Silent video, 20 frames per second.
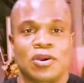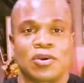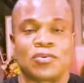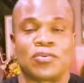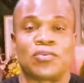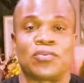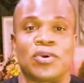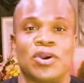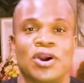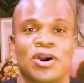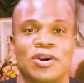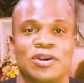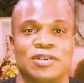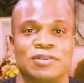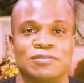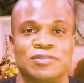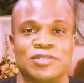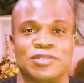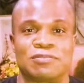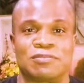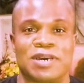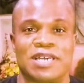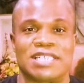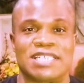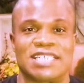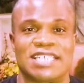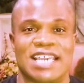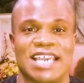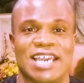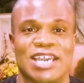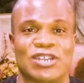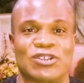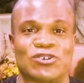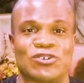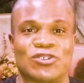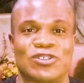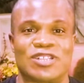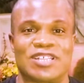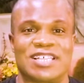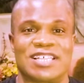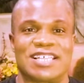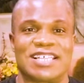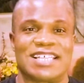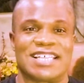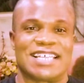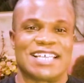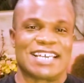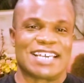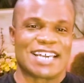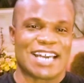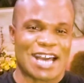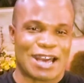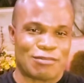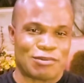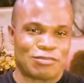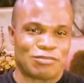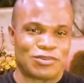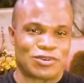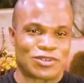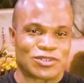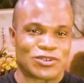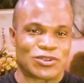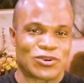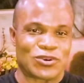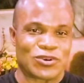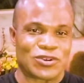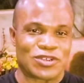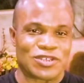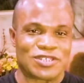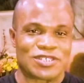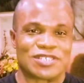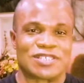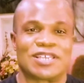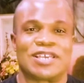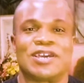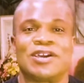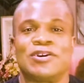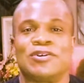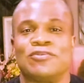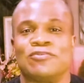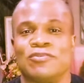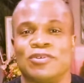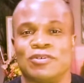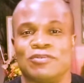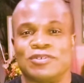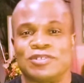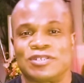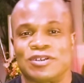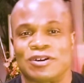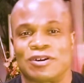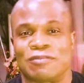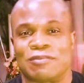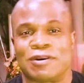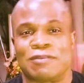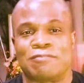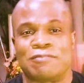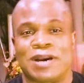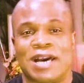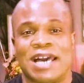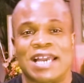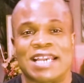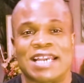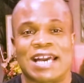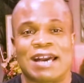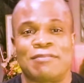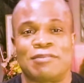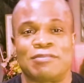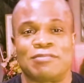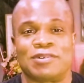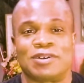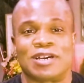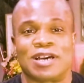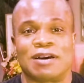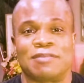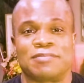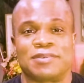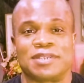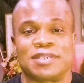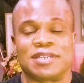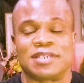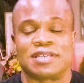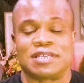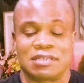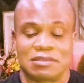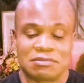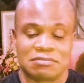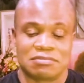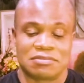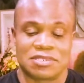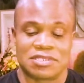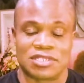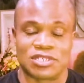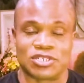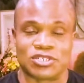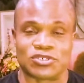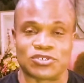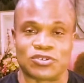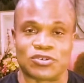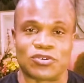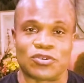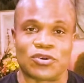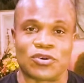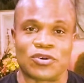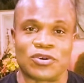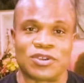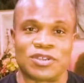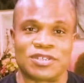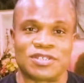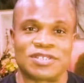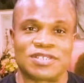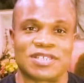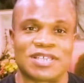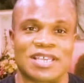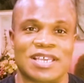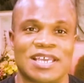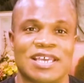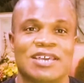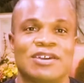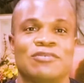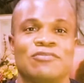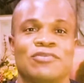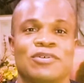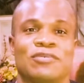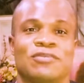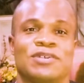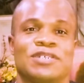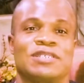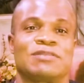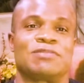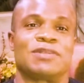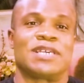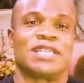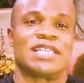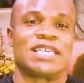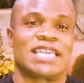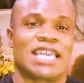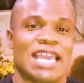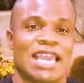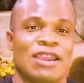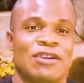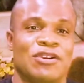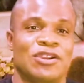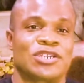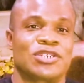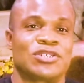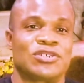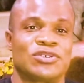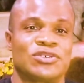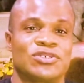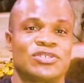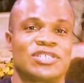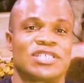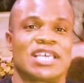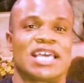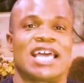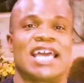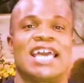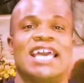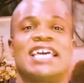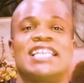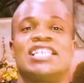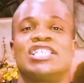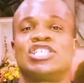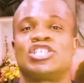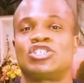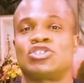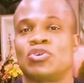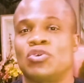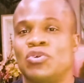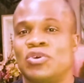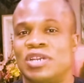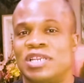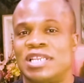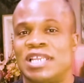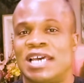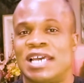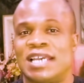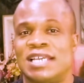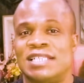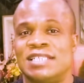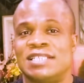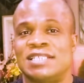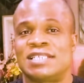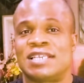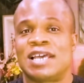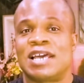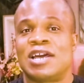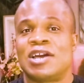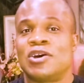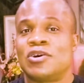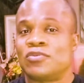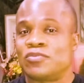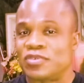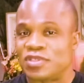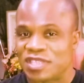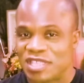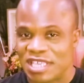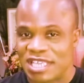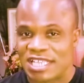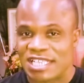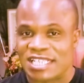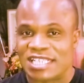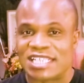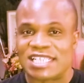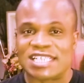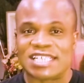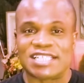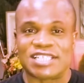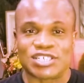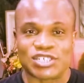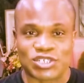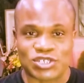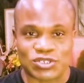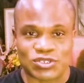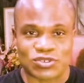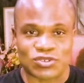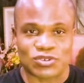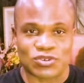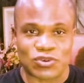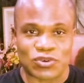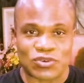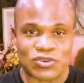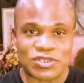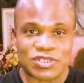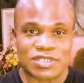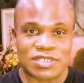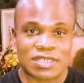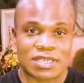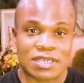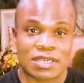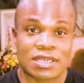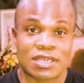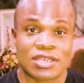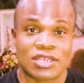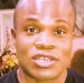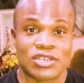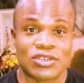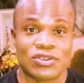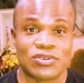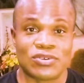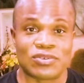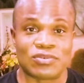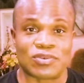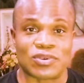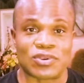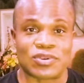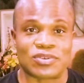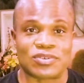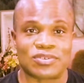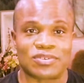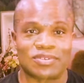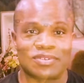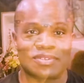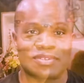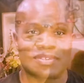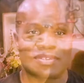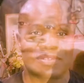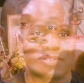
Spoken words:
Welcome to my channel, Comic Book Noise, where we talk about my comic book company, Digital Noise, where we explain the characters and storylines within the Digital Noise universe.